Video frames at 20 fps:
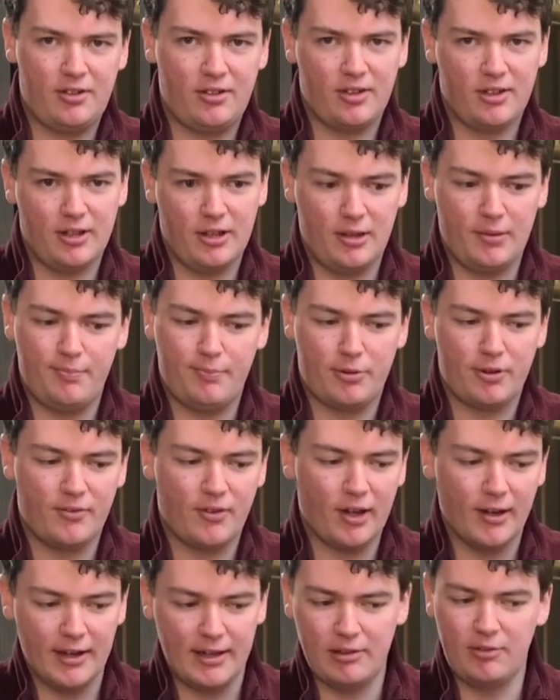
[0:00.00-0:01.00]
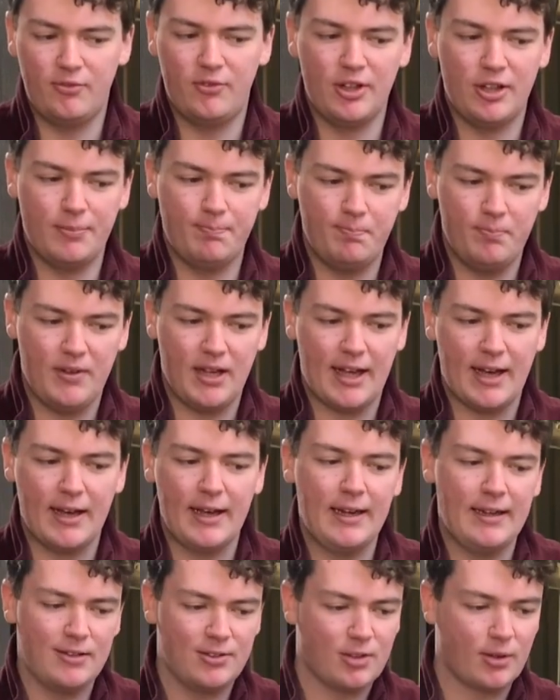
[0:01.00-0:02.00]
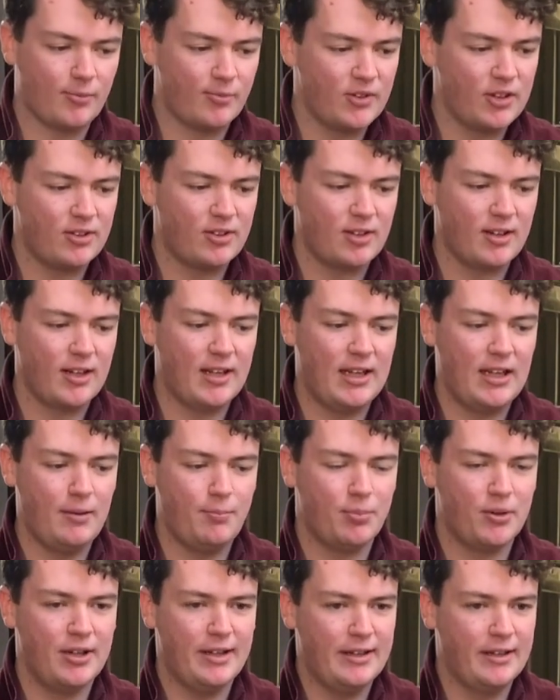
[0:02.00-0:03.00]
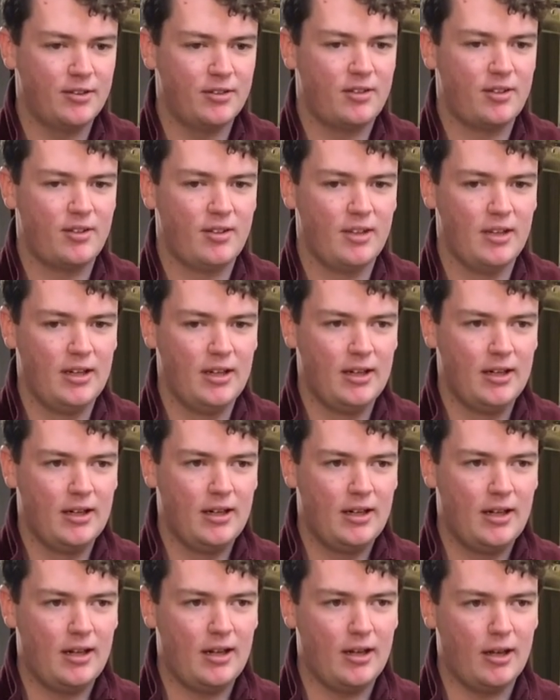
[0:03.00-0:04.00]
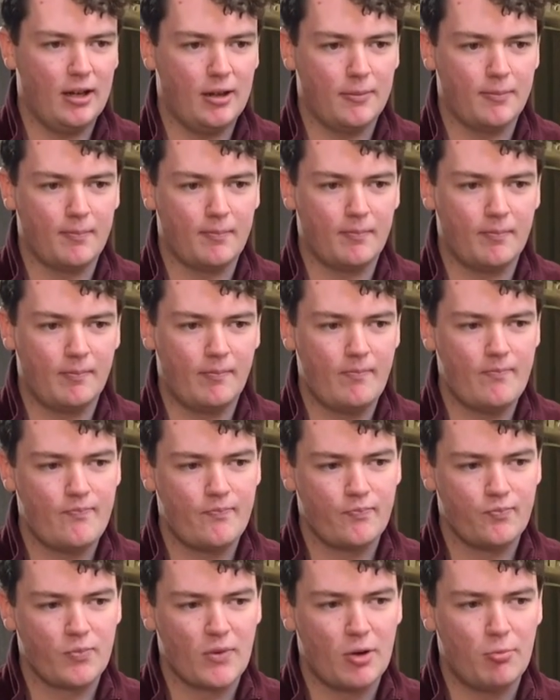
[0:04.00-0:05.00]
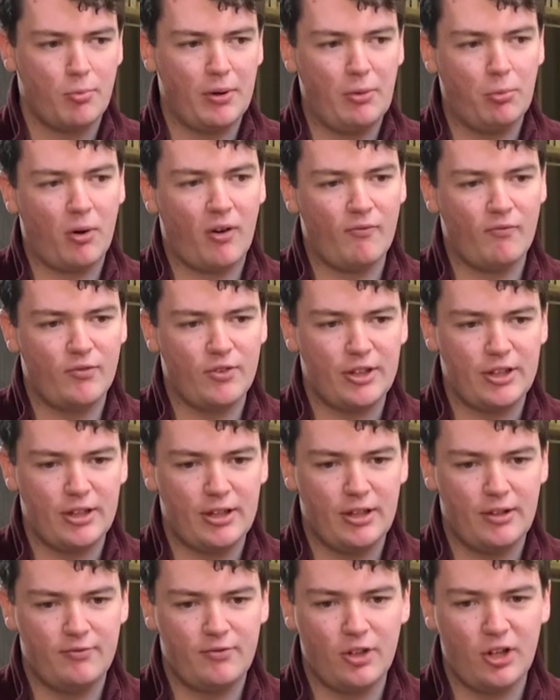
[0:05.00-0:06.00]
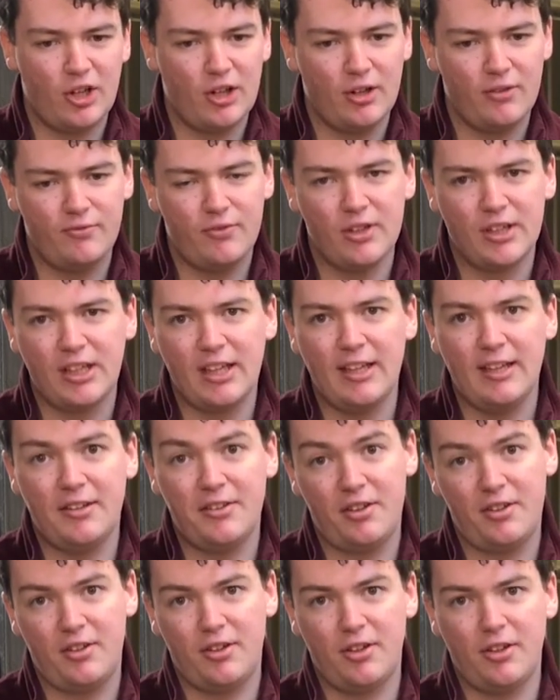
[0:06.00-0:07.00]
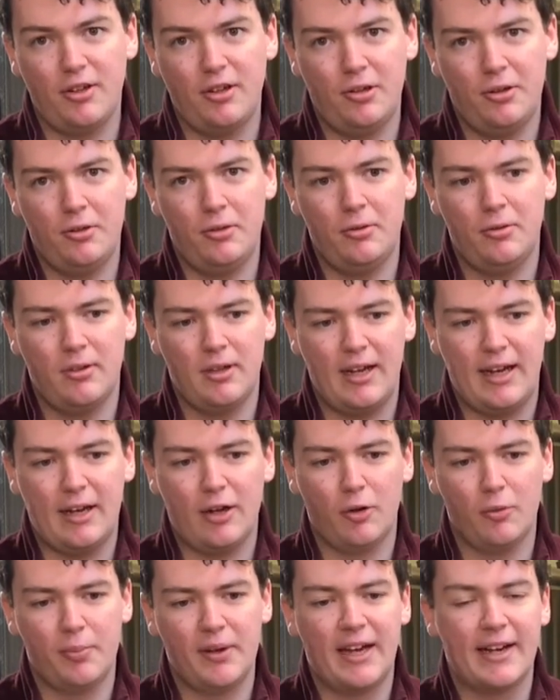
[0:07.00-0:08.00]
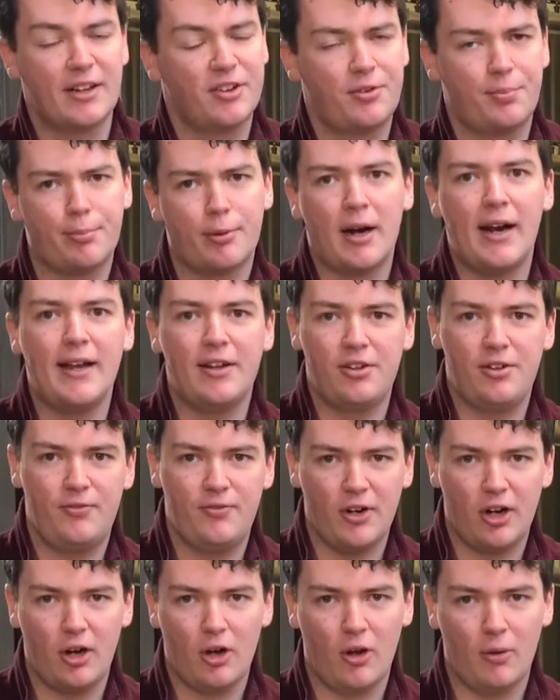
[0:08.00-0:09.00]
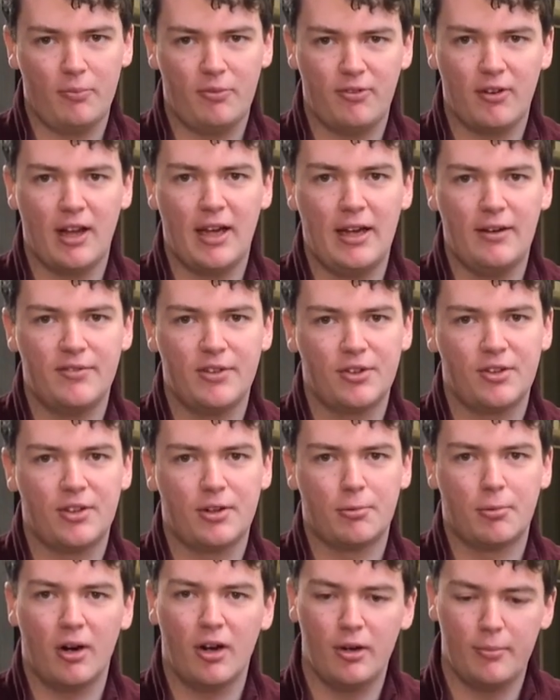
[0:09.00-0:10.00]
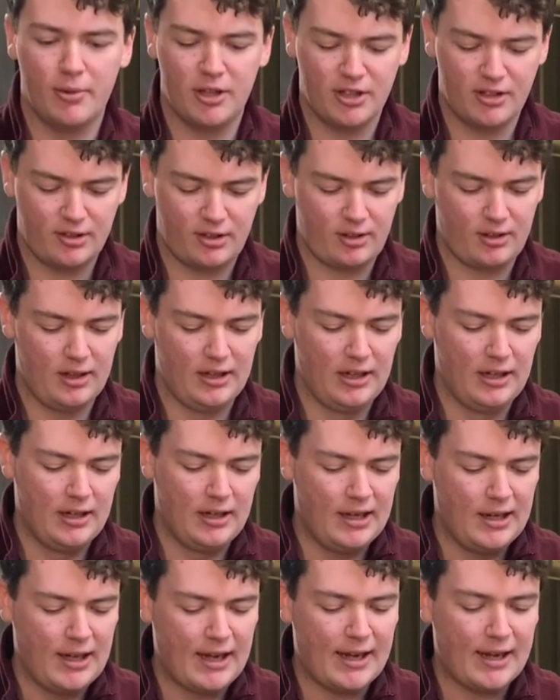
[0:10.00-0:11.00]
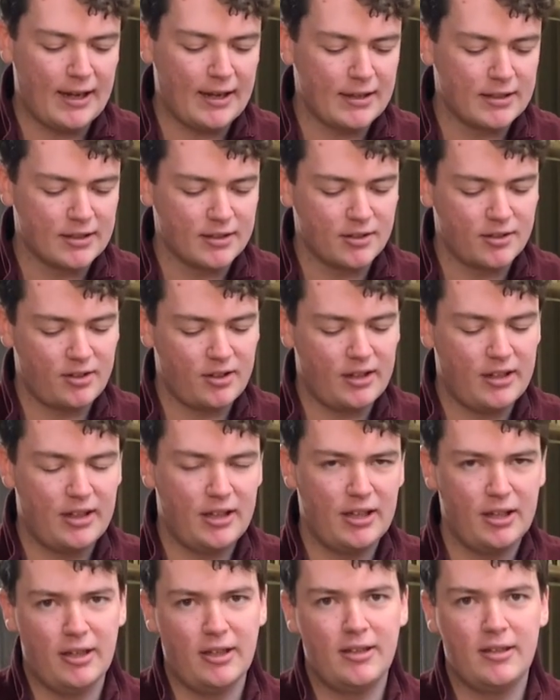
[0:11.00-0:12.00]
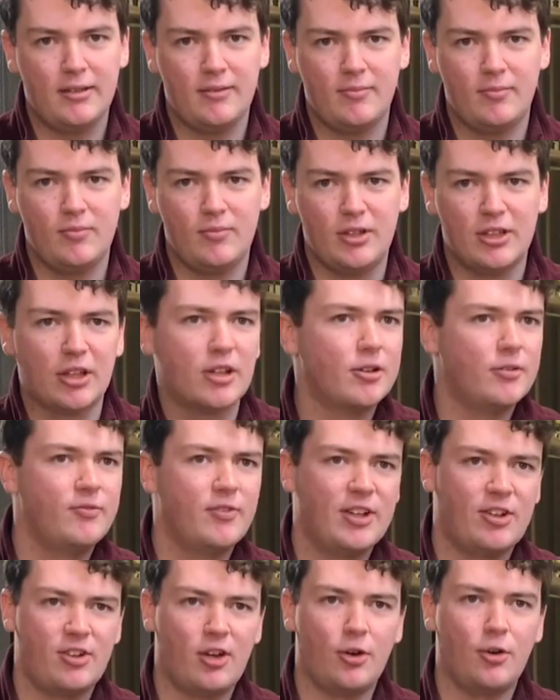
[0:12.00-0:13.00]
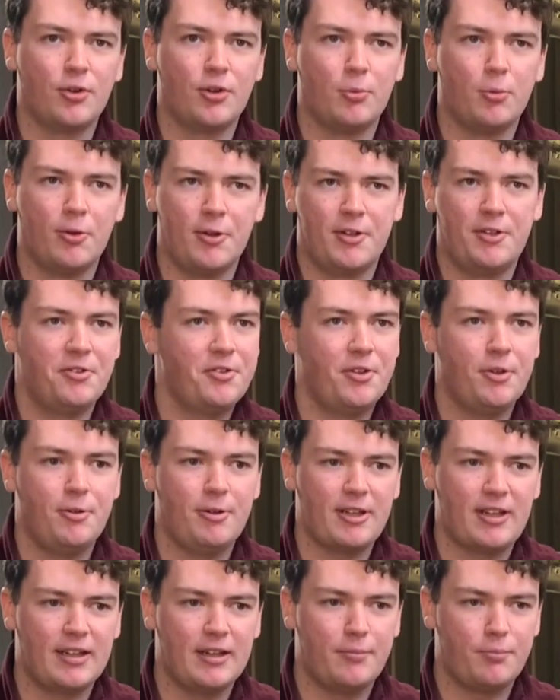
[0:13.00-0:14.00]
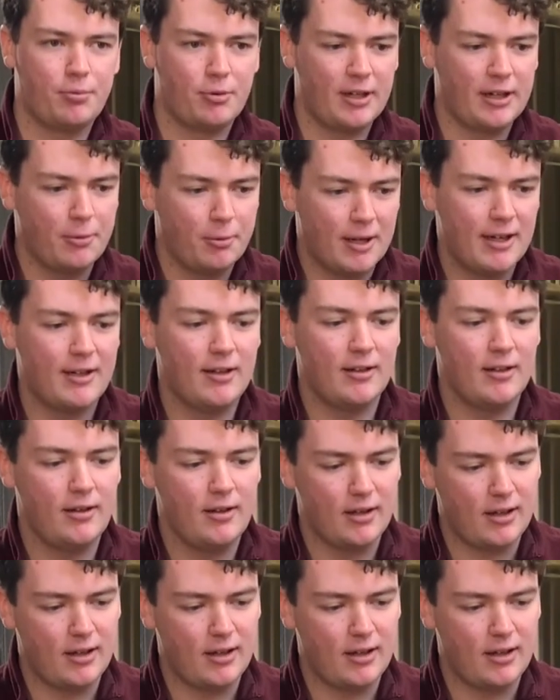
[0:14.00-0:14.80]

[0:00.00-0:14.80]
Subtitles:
to provide the haze, obviously, but it's we want the yeast to help express the hop flavours and aromas, and you know, this older one is doing it pretty well.